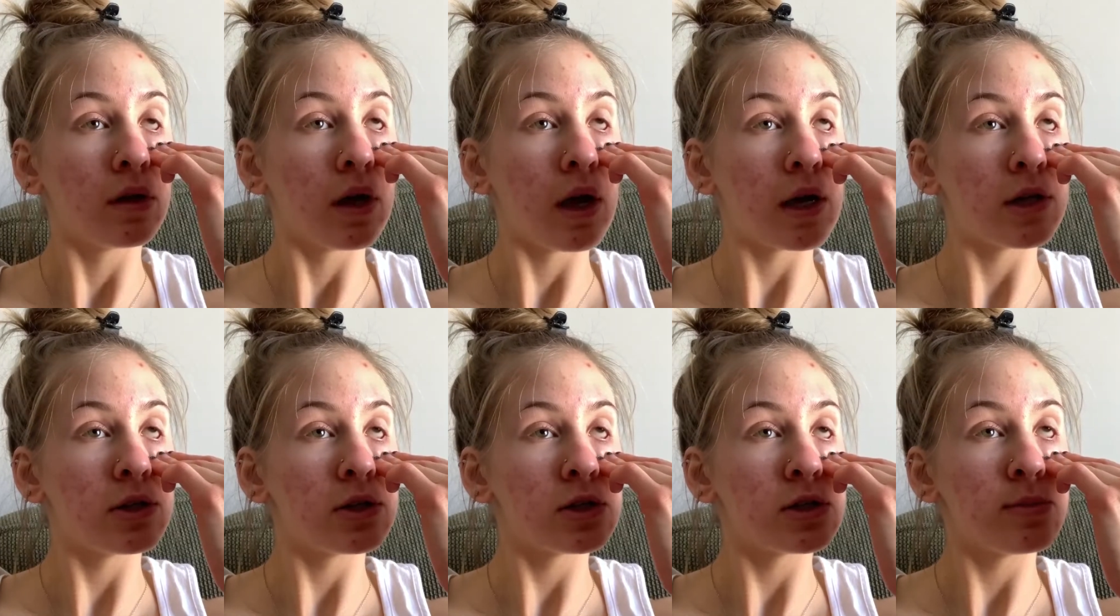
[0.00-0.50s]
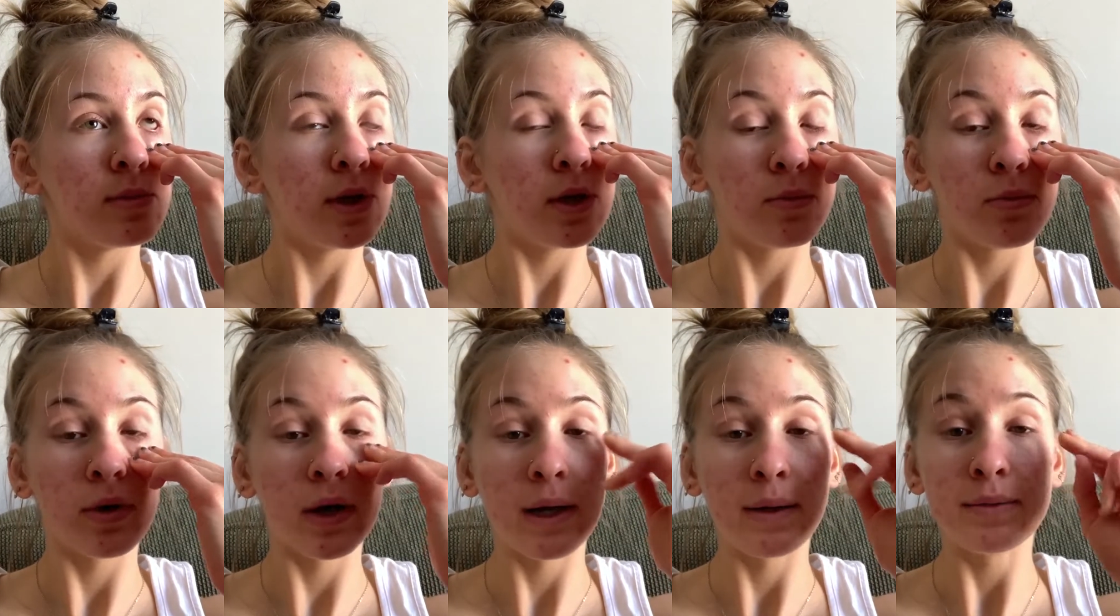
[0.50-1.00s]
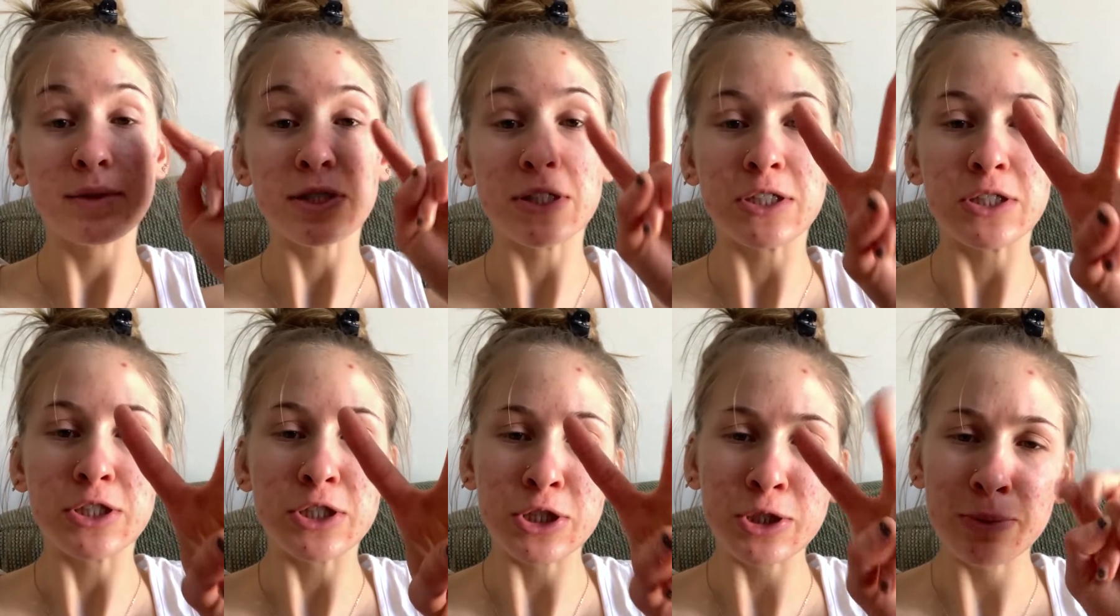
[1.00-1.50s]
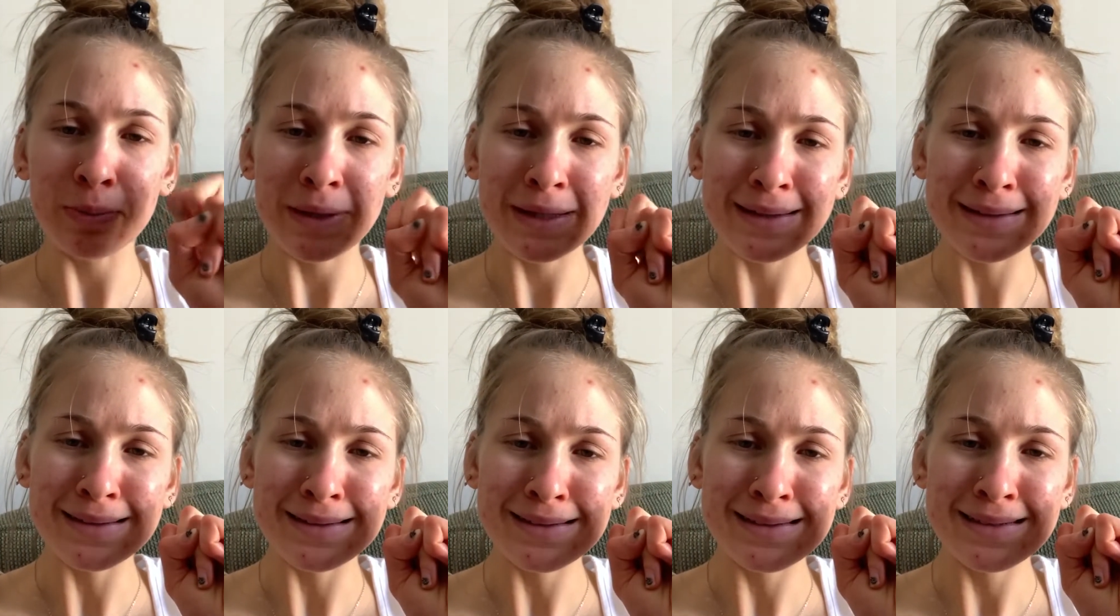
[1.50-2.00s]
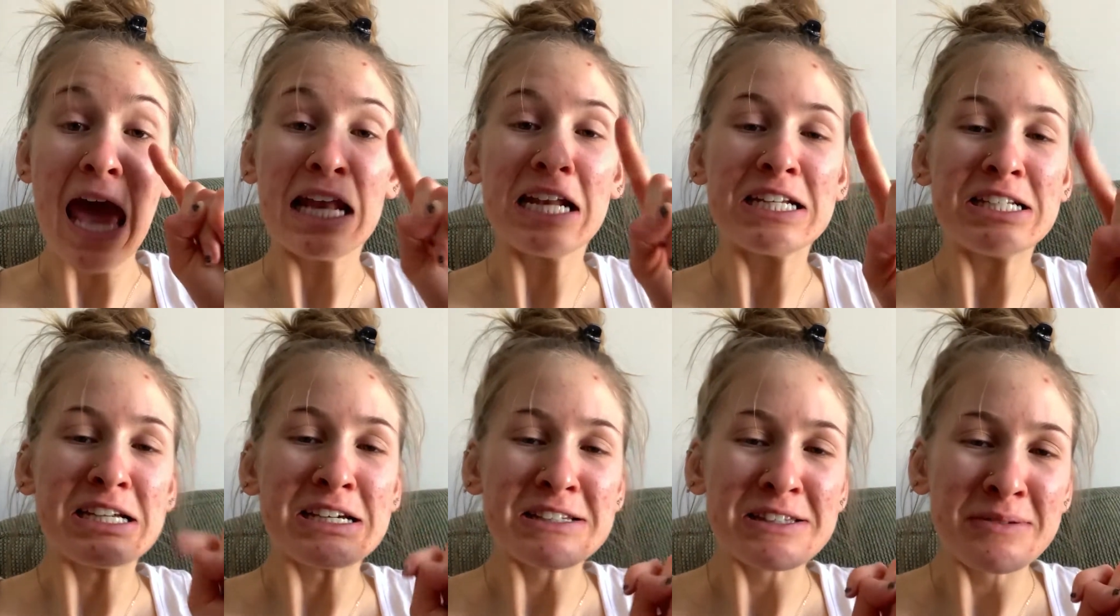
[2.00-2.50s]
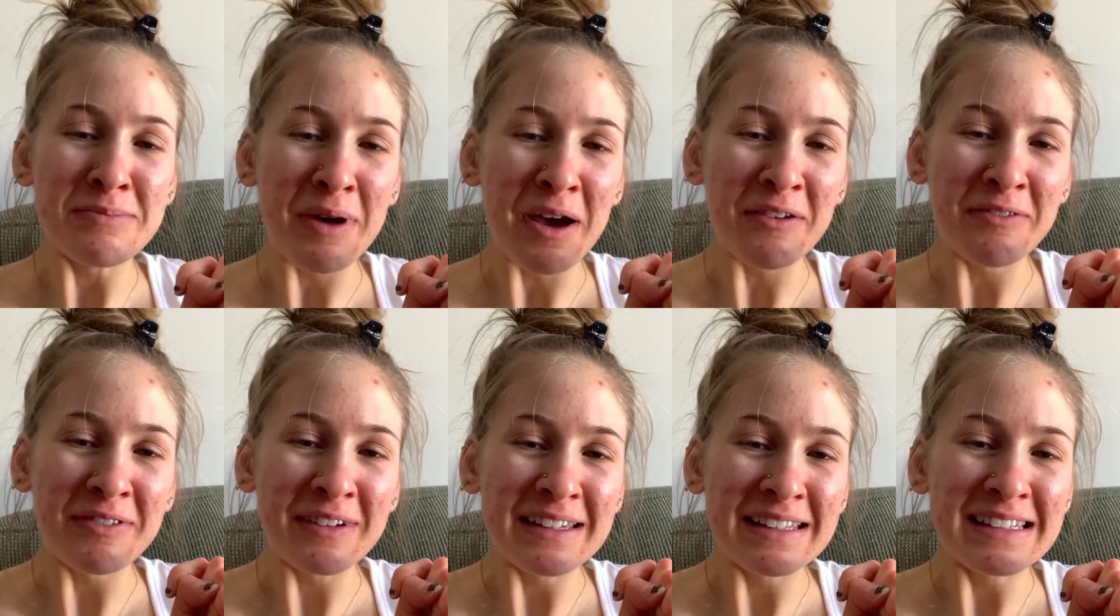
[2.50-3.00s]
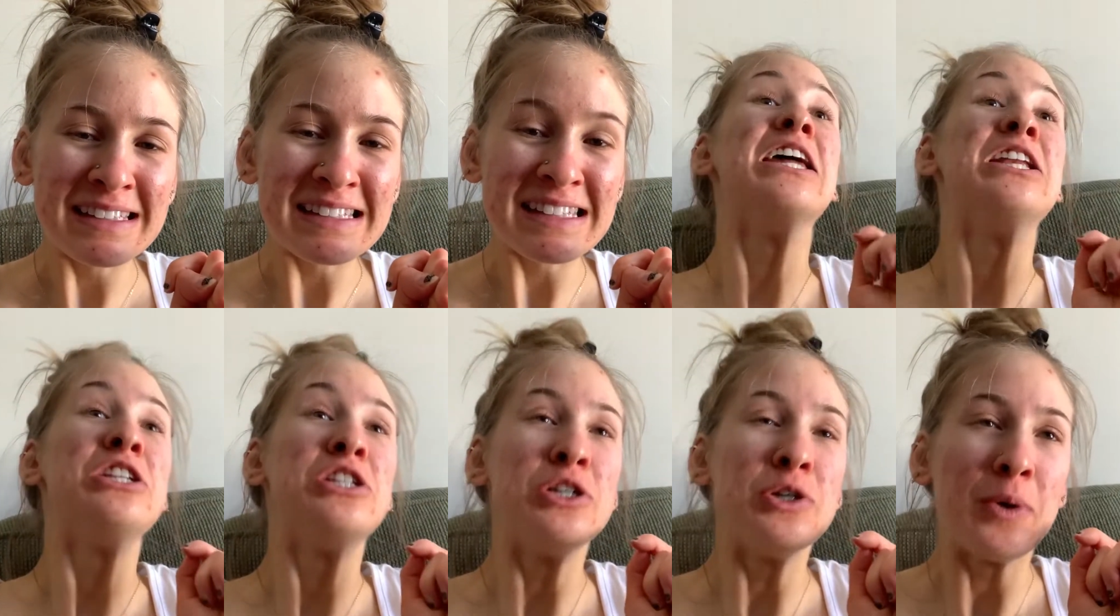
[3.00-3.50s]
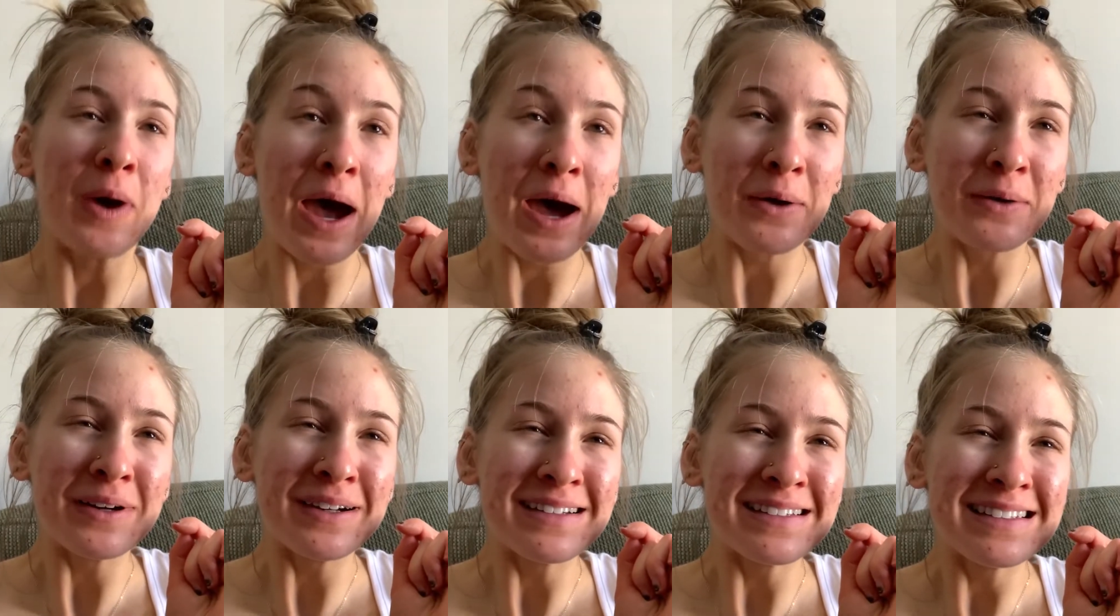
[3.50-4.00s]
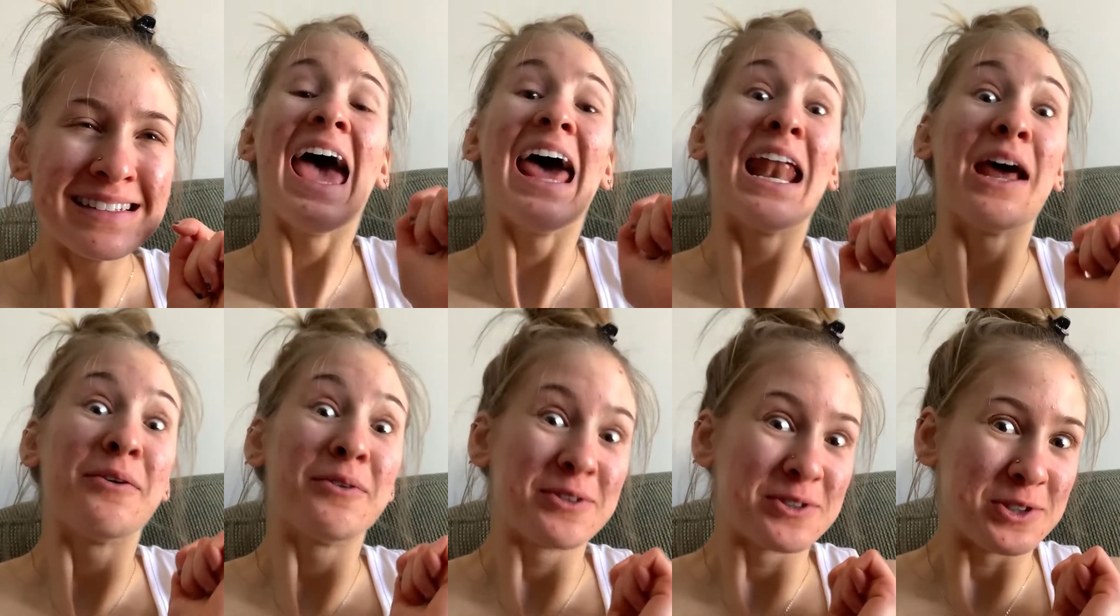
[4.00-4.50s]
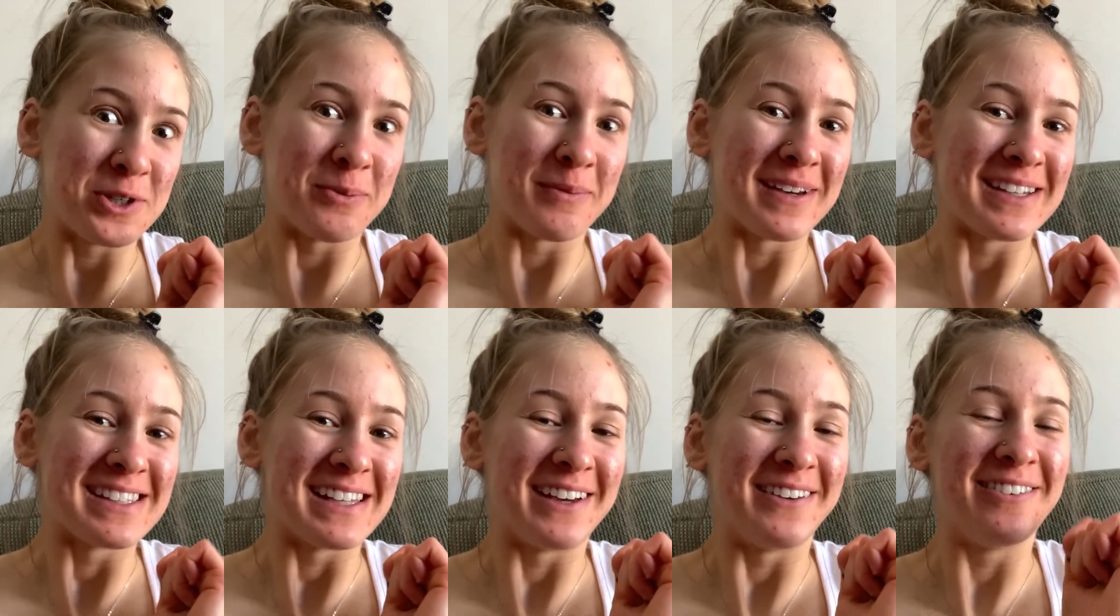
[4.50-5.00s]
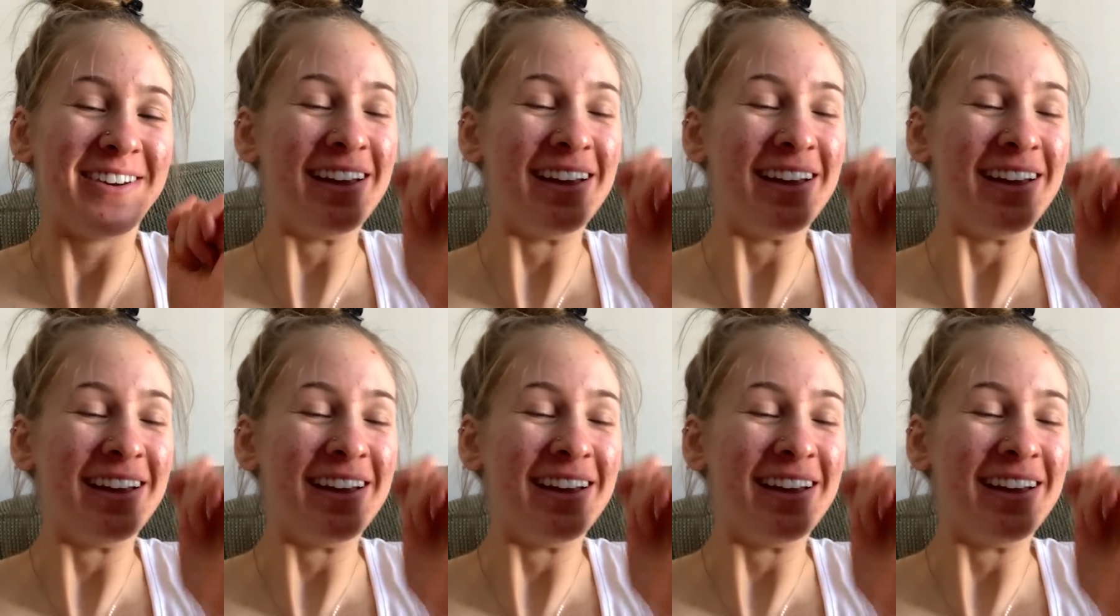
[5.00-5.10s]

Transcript: I just meal prepped two meals and a dozen muffins in two hours, and I want to shoot myself.